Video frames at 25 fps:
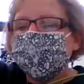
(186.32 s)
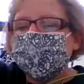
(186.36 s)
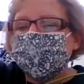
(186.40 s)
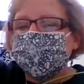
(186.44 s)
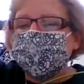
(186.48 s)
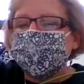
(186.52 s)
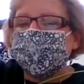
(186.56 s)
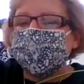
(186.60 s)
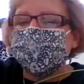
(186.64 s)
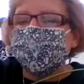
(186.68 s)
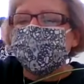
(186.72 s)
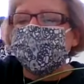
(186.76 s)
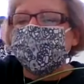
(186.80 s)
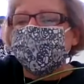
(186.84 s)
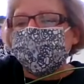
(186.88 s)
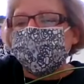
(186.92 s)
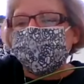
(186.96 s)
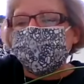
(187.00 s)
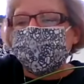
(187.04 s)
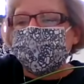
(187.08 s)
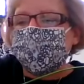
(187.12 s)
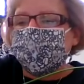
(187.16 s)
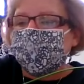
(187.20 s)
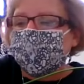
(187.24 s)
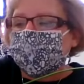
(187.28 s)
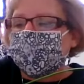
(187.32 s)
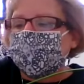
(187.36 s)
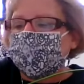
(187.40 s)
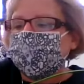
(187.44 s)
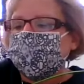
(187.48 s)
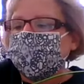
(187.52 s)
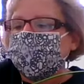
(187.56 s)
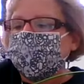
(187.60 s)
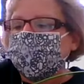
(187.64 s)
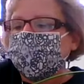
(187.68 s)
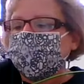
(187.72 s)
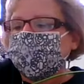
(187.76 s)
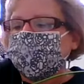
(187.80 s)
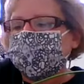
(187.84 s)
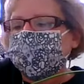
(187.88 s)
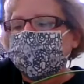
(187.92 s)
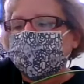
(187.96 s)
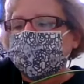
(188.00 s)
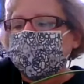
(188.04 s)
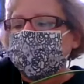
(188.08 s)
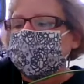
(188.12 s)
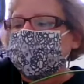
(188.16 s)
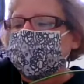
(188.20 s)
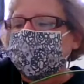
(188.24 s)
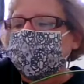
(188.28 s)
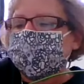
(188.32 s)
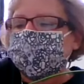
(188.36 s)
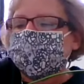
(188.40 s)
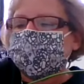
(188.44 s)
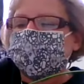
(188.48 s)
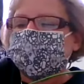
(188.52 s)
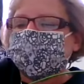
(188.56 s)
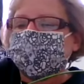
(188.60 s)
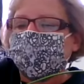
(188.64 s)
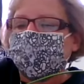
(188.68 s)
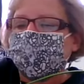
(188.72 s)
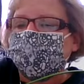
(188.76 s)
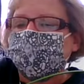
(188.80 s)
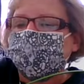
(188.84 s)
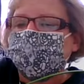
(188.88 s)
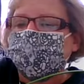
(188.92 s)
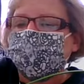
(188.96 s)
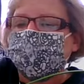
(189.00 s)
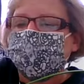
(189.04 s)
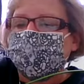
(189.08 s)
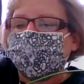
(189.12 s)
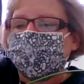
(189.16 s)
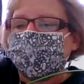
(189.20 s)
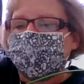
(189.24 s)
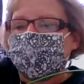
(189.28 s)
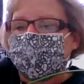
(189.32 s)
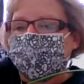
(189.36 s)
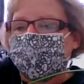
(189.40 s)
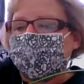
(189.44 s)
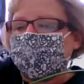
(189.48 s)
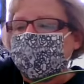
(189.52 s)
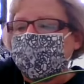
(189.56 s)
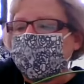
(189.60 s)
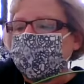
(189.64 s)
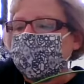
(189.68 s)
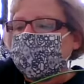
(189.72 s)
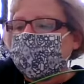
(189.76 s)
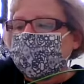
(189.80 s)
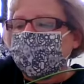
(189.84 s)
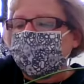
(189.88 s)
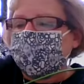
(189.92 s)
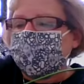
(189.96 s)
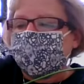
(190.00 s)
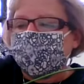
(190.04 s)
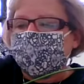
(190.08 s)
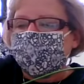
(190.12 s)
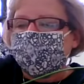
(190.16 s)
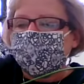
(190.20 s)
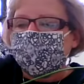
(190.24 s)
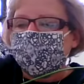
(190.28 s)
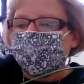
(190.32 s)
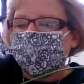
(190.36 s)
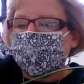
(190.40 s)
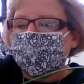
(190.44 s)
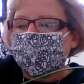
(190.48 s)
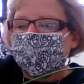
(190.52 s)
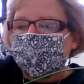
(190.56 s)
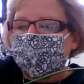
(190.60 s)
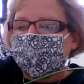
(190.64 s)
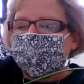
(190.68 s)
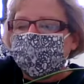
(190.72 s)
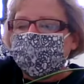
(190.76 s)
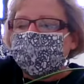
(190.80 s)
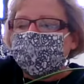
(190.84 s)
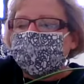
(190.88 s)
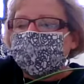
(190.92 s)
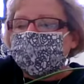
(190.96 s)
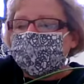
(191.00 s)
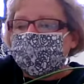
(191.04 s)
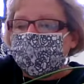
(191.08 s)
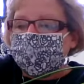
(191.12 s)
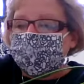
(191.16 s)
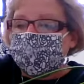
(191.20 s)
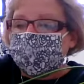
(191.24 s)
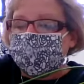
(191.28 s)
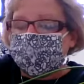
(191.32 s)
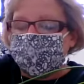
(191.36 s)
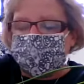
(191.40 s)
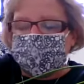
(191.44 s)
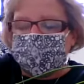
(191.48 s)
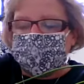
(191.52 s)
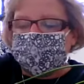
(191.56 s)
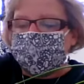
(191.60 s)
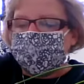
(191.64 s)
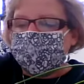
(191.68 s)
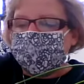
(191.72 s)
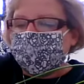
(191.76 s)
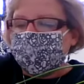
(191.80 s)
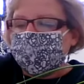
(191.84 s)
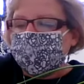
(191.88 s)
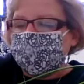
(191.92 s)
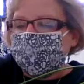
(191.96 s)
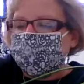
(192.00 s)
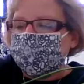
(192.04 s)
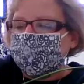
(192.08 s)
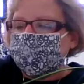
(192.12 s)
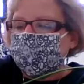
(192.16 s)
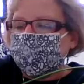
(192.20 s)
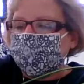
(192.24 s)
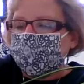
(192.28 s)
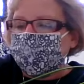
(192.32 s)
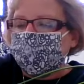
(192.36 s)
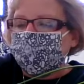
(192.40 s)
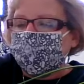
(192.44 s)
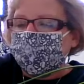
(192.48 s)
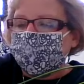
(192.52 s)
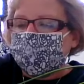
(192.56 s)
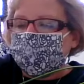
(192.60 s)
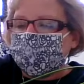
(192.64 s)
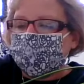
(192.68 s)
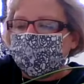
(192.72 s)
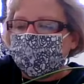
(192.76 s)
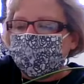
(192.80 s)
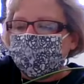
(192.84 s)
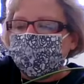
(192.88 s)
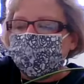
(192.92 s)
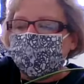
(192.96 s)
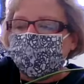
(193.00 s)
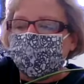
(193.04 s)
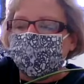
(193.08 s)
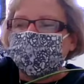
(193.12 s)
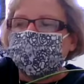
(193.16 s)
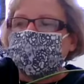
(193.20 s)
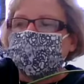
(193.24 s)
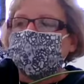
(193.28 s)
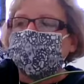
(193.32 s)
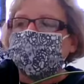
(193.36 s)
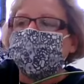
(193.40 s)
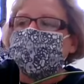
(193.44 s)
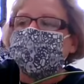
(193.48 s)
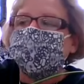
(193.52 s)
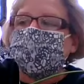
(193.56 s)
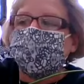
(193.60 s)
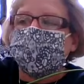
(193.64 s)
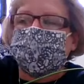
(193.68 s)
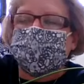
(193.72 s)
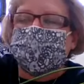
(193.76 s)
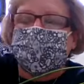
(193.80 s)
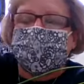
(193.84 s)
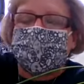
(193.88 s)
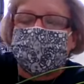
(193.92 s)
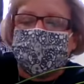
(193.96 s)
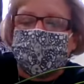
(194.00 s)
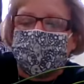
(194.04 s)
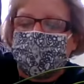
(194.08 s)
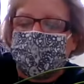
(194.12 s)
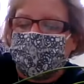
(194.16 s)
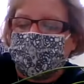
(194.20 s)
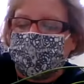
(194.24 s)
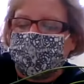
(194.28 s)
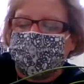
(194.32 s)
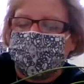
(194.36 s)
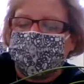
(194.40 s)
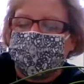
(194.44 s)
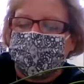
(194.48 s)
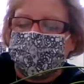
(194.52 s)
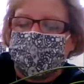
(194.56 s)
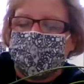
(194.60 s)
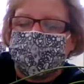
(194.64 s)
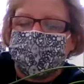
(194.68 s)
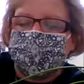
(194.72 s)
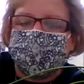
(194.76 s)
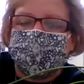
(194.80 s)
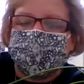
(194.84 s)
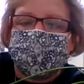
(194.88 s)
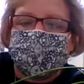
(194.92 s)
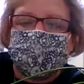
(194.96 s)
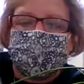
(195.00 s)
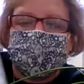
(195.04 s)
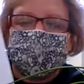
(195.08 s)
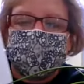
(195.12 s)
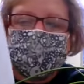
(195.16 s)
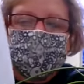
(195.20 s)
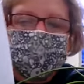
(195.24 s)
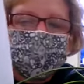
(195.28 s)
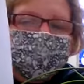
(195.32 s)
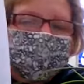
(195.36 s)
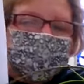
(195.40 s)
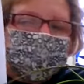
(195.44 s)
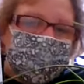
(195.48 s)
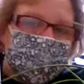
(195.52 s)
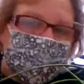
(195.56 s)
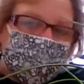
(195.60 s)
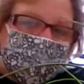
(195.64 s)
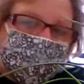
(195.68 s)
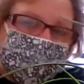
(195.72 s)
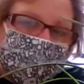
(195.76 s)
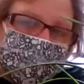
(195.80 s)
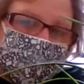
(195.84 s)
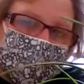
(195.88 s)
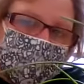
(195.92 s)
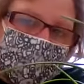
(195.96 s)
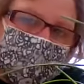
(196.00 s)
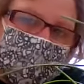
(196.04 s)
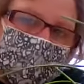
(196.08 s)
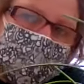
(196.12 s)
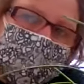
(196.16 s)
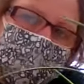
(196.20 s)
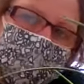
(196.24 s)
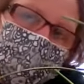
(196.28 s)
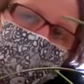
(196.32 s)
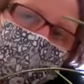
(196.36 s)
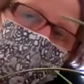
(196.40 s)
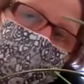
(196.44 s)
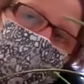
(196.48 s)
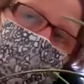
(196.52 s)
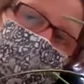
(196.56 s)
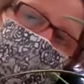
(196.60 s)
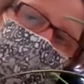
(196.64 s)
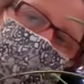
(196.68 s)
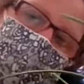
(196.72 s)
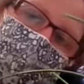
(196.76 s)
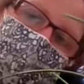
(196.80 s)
The leaves should be green. Plants need sunlight and air to make food. This makes the leaves look green. Does this plant have enough sunlight and air?